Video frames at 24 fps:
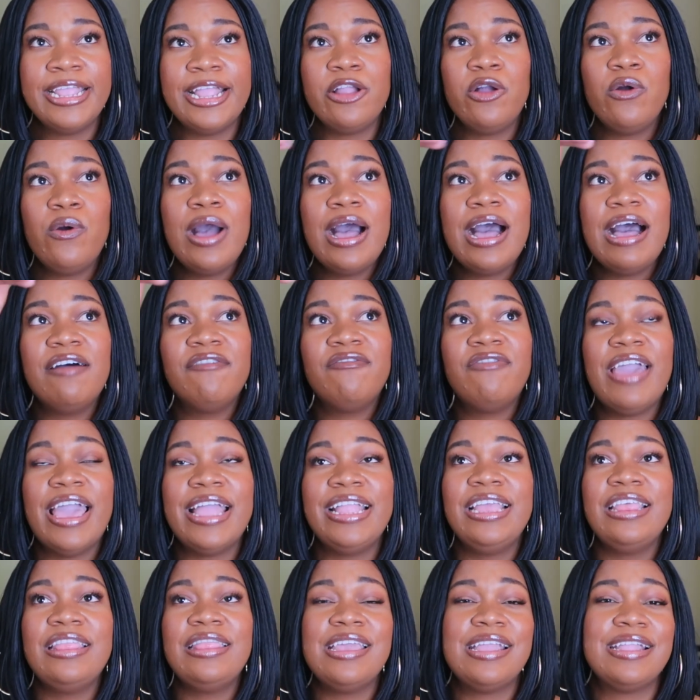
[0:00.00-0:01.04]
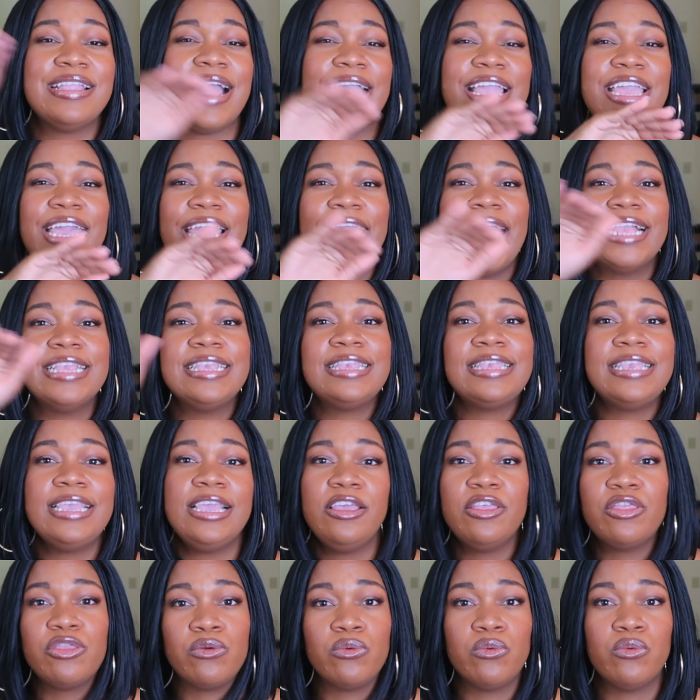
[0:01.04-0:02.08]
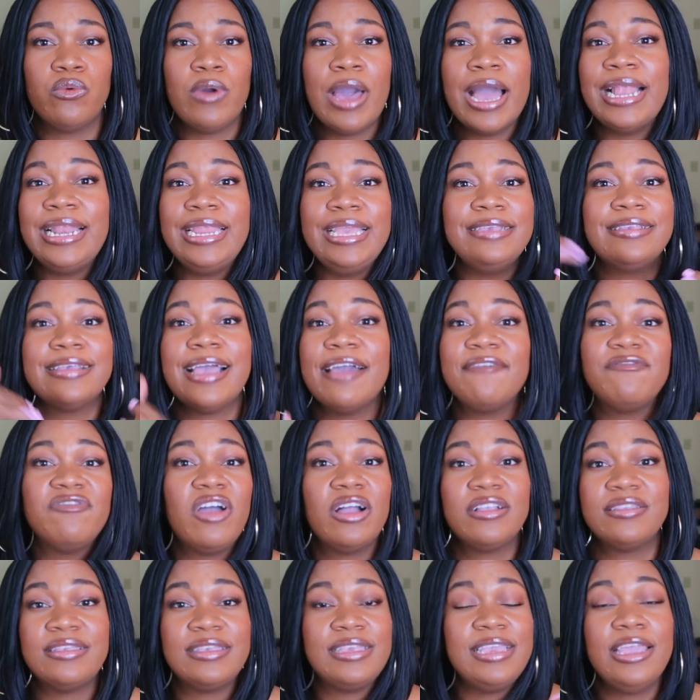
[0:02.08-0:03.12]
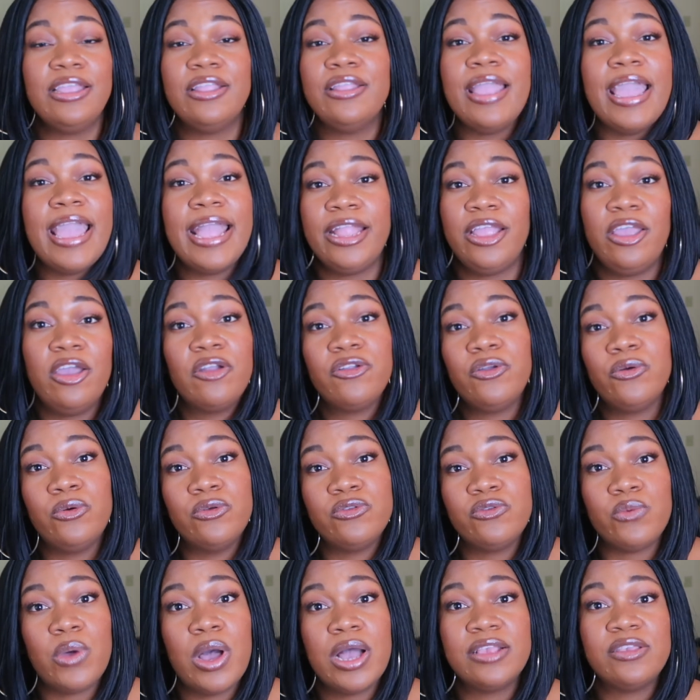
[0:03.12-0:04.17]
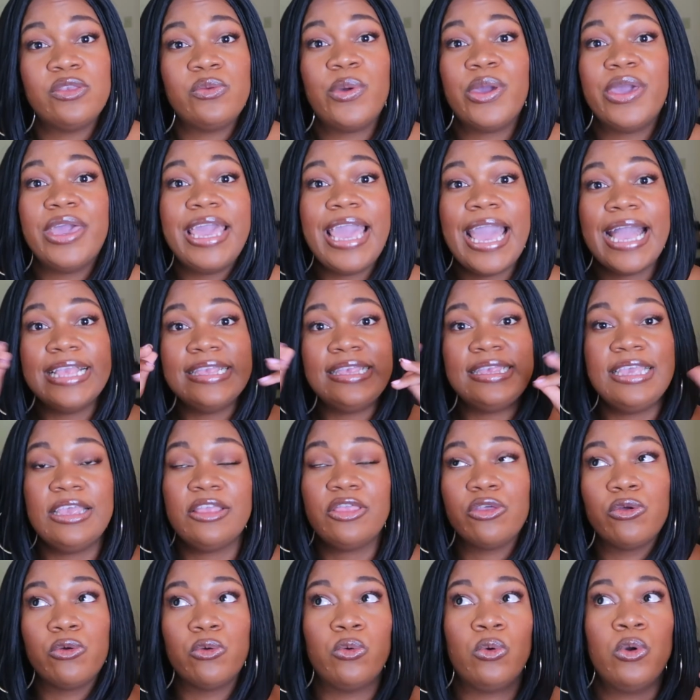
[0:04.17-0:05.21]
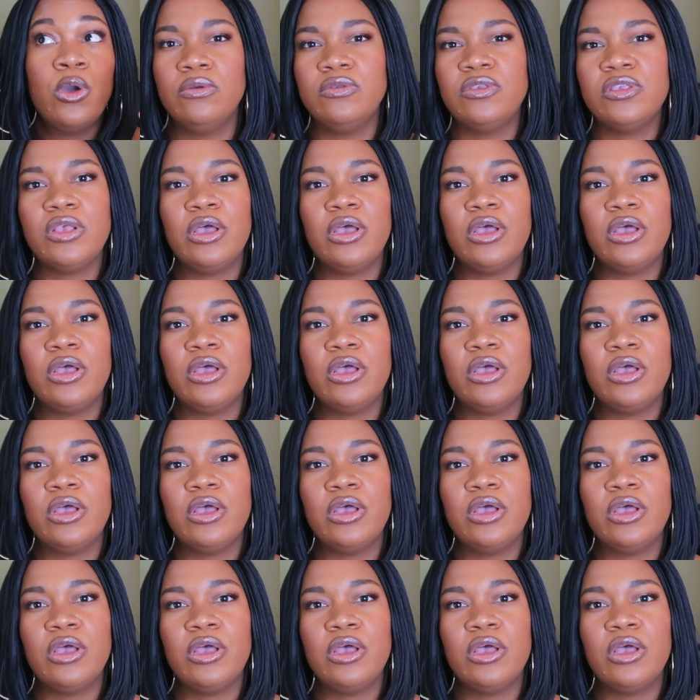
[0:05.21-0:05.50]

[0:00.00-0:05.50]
they don't have anything that you can see through. At least I've not seen any of those ones where you can see through.